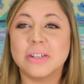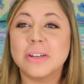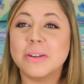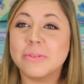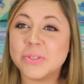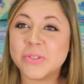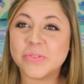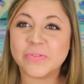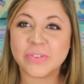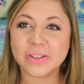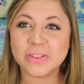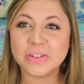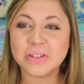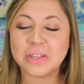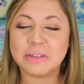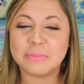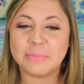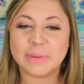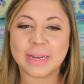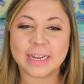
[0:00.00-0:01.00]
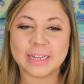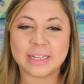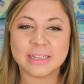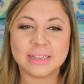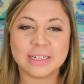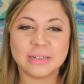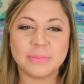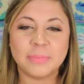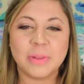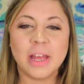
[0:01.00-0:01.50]
It was fun looking back at
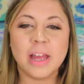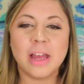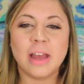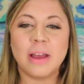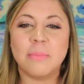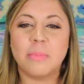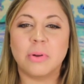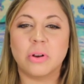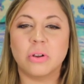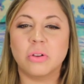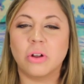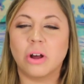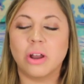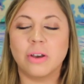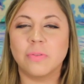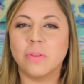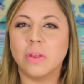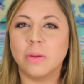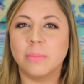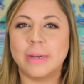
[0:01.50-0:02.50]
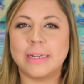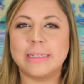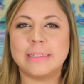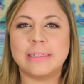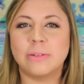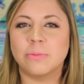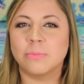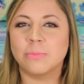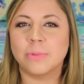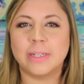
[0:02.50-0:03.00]
them, but a lot of them I
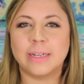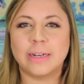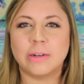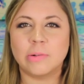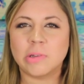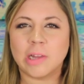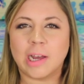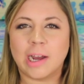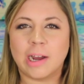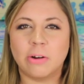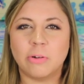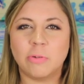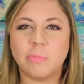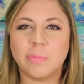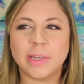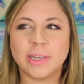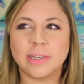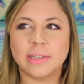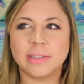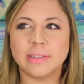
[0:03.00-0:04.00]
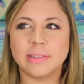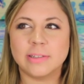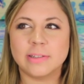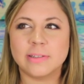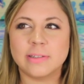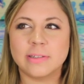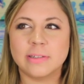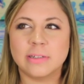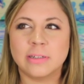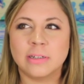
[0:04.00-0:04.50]
didn't read out loud
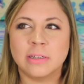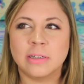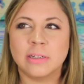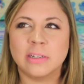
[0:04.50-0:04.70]
because